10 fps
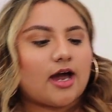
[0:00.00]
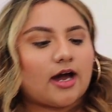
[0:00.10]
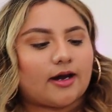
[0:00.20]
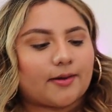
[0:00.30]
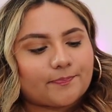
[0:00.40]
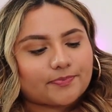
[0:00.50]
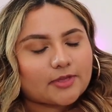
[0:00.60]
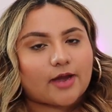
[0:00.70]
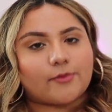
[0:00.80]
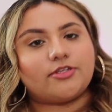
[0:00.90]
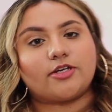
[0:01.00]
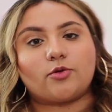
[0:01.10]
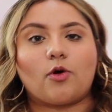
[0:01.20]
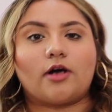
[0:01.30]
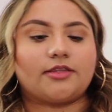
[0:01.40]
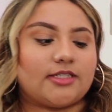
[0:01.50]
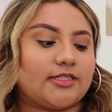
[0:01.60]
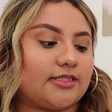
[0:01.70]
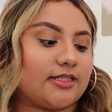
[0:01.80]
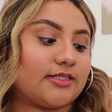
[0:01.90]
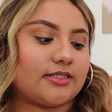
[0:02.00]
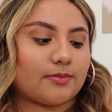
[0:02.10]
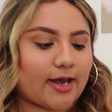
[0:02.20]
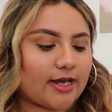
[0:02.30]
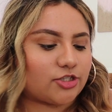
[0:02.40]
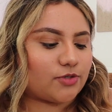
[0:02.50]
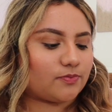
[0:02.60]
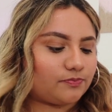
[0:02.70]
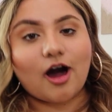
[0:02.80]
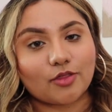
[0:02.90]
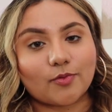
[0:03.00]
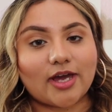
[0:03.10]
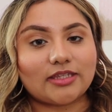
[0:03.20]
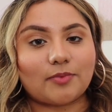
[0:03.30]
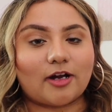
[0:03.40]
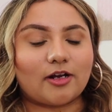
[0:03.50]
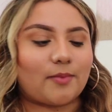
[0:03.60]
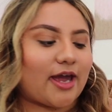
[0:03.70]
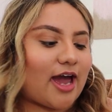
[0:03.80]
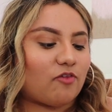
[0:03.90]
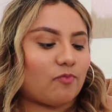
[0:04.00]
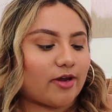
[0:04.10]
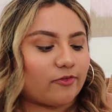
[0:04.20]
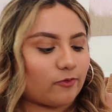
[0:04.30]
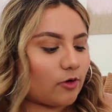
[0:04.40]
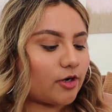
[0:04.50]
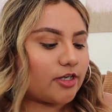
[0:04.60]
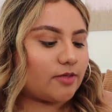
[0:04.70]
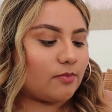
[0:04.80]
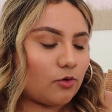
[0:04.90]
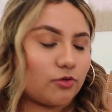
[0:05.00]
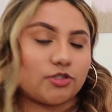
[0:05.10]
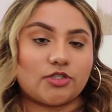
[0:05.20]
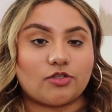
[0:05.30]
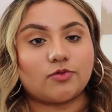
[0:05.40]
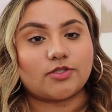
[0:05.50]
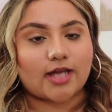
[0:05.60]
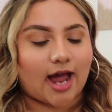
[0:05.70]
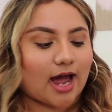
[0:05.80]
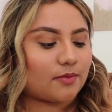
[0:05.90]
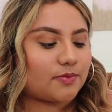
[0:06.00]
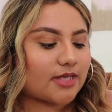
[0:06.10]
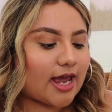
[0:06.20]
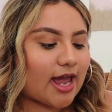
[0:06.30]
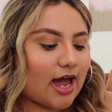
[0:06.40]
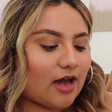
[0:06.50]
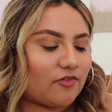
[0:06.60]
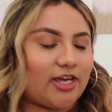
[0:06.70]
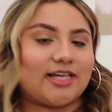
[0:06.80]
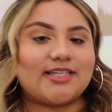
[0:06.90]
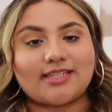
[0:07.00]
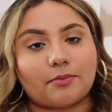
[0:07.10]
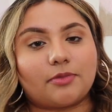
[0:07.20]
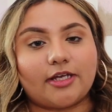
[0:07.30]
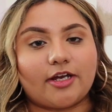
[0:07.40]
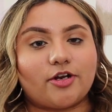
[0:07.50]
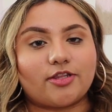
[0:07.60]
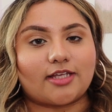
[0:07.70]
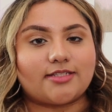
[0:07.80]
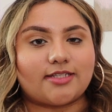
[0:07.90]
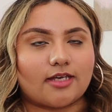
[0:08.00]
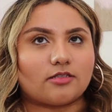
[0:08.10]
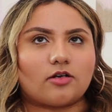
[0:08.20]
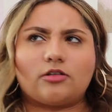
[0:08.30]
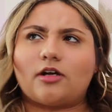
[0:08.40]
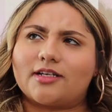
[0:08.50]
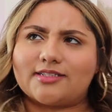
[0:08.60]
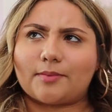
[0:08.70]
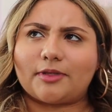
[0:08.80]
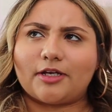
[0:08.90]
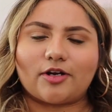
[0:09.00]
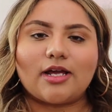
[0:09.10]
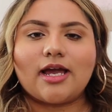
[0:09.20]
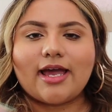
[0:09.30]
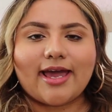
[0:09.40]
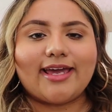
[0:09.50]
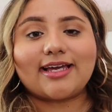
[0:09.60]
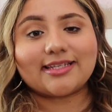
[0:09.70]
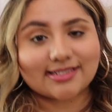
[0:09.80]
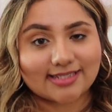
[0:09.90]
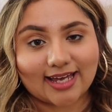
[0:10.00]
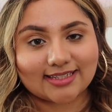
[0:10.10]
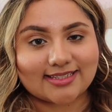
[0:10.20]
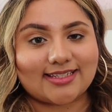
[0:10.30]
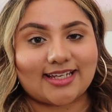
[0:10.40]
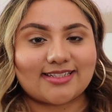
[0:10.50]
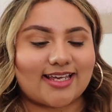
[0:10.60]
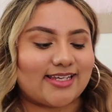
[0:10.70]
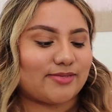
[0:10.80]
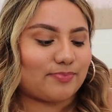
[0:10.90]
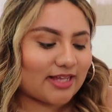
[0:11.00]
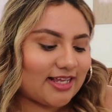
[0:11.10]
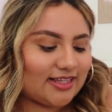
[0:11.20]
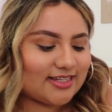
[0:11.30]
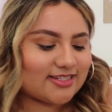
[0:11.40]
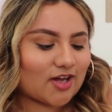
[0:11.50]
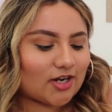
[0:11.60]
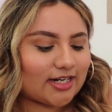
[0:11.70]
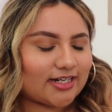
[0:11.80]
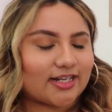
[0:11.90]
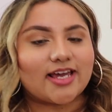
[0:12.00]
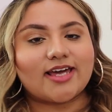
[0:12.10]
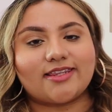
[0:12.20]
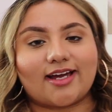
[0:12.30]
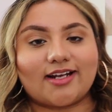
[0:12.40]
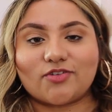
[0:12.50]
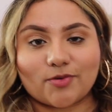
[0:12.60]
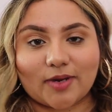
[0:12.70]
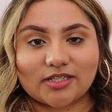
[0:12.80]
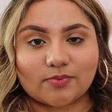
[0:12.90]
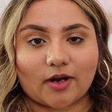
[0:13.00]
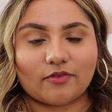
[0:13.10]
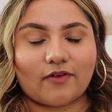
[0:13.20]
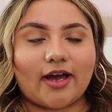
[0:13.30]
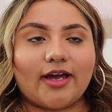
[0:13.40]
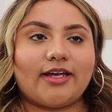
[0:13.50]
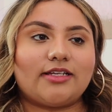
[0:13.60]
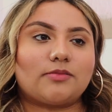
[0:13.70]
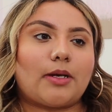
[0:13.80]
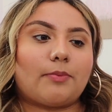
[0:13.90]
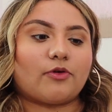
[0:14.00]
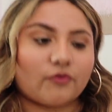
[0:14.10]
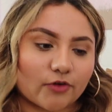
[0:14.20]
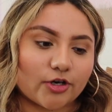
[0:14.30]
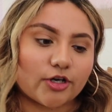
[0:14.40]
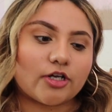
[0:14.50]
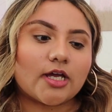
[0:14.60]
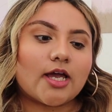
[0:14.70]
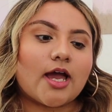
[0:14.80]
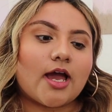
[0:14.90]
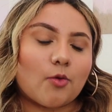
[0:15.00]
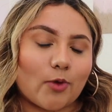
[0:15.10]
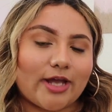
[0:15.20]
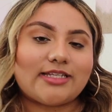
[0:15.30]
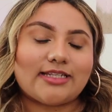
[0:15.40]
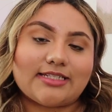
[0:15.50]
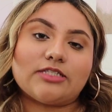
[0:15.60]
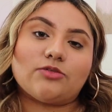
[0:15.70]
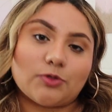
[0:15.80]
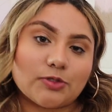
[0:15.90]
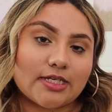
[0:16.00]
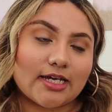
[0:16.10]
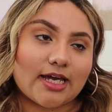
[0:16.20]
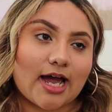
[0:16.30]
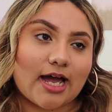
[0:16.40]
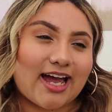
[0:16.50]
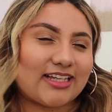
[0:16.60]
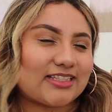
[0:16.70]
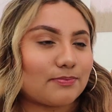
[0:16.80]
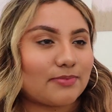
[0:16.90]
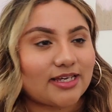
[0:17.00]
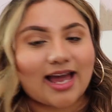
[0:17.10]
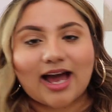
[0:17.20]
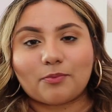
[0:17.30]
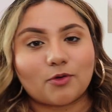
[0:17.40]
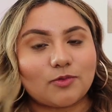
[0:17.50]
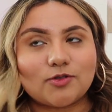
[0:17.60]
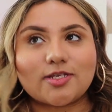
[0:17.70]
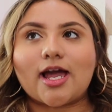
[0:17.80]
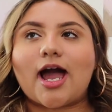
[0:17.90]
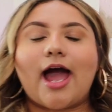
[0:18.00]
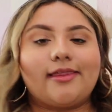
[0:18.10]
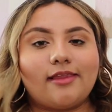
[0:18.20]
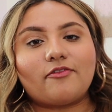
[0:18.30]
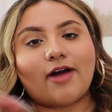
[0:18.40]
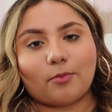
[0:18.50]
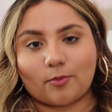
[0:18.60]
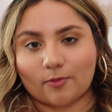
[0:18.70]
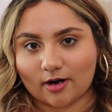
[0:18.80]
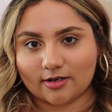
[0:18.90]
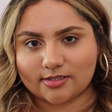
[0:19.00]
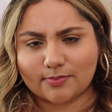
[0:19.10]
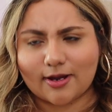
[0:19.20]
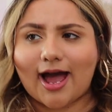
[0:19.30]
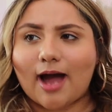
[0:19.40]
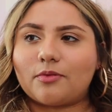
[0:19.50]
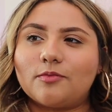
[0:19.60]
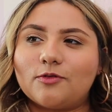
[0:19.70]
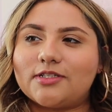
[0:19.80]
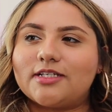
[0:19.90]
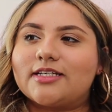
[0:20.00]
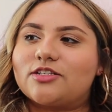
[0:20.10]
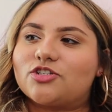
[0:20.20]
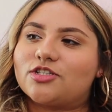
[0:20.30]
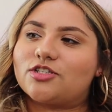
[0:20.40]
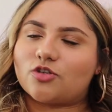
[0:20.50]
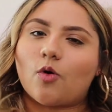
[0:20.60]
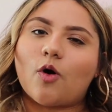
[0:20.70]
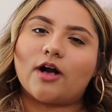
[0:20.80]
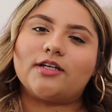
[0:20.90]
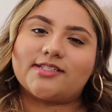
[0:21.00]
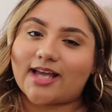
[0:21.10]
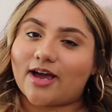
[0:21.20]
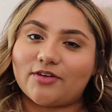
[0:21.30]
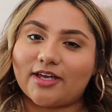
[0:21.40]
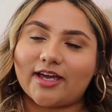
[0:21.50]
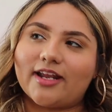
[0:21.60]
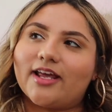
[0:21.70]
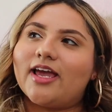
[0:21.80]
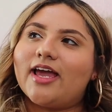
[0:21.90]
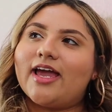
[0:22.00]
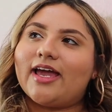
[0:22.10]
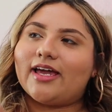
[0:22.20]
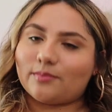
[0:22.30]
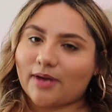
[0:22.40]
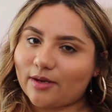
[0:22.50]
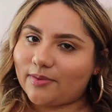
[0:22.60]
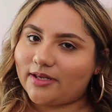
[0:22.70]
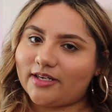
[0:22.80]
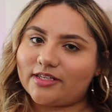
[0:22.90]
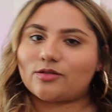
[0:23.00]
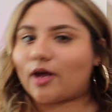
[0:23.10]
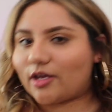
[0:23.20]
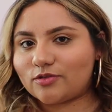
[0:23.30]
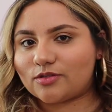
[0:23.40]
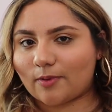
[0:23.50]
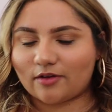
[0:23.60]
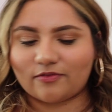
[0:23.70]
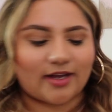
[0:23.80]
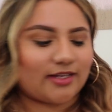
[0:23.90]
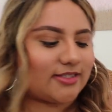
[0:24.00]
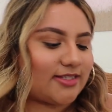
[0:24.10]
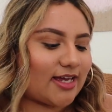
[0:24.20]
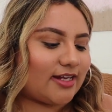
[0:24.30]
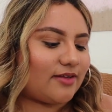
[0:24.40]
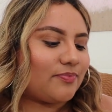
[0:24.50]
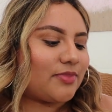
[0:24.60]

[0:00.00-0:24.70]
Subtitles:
I did want these things to match. All the way at the bottom, I have my 4 most used apps. I have a cassette player that says, not a cassette player, a cassette that says playlist on it. That is for my Spotify. It is my preferred way to listen to music. To me, Apple Music, I love Apple products, but Apple Music is just so hard to navigate in my opinion, so I use Spotify instead.